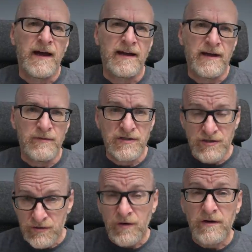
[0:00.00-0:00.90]
And I would
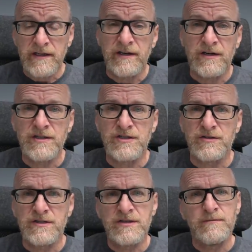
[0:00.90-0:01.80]
strongly urge
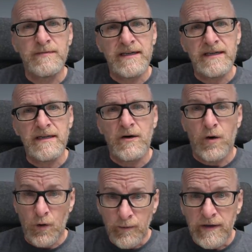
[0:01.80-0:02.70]
you to be
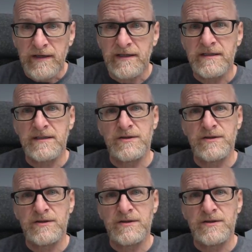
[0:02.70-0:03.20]
open